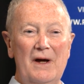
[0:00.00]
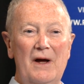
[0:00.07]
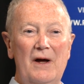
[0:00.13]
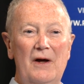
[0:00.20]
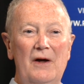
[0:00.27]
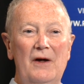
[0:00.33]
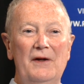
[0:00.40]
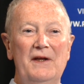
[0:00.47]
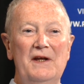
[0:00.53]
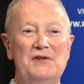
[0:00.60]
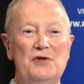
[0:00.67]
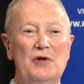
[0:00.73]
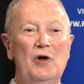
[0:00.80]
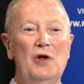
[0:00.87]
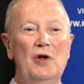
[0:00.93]

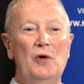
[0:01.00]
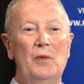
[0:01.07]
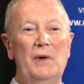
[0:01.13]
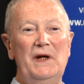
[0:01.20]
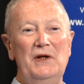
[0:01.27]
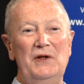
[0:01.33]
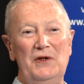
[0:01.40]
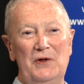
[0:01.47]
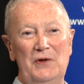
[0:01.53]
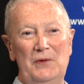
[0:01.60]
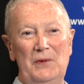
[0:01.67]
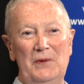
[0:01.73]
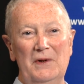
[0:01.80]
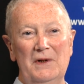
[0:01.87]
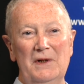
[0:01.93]
There's not a lot we can
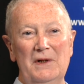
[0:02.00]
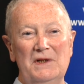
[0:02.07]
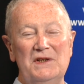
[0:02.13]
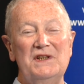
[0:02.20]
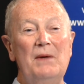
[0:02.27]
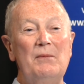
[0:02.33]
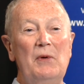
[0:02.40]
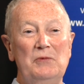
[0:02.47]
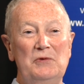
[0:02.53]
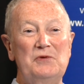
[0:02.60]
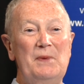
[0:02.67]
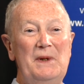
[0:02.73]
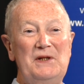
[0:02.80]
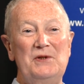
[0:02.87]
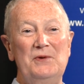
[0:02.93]
do. Someone will
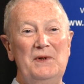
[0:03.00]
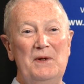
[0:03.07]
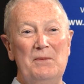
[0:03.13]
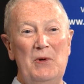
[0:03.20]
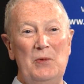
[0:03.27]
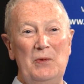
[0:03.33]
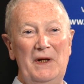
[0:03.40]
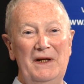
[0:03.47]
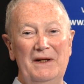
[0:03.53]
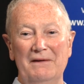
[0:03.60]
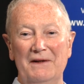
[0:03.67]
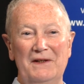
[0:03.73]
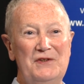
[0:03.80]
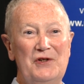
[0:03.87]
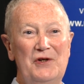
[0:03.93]
speak to you in the morning,"
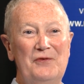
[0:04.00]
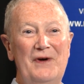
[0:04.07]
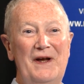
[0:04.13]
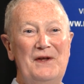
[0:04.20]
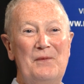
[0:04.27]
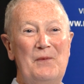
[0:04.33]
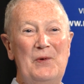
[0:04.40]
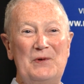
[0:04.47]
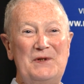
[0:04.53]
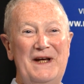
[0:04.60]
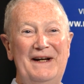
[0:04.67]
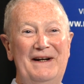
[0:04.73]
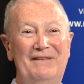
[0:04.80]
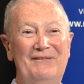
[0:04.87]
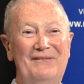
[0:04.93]
and turned around and walked
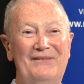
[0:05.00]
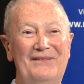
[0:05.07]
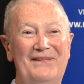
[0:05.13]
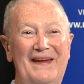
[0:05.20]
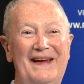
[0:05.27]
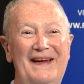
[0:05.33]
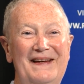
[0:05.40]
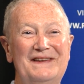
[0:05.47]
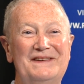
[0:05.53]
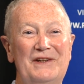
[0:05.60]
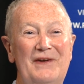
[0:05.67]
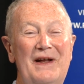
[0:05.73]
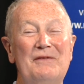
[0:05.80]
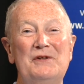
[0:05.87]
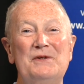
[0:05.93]
out. So
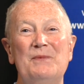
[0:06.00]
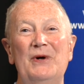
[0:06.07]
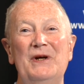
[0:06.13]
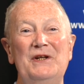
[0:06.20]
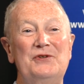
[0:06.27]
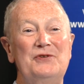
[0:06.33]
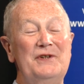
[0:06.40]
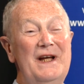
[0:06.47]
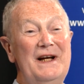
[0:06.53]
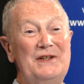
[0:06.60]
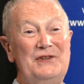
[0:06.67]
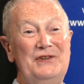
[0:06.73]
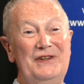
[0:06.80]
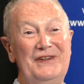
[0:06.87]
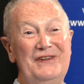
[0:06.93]
that was my
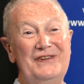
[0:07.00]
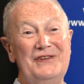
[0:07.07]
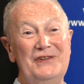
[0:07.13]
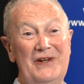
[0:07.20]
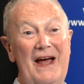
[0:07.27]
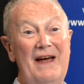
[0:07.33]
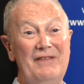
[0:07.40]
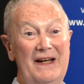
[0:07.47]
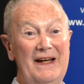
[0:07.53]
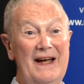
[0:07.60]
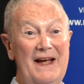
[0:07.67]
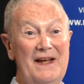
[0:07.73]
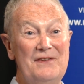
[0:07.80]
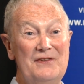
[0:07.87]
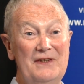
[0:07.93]
introduction to having
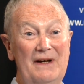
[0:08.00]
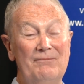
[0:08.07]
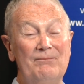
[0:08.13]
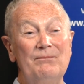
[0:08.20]
cancer.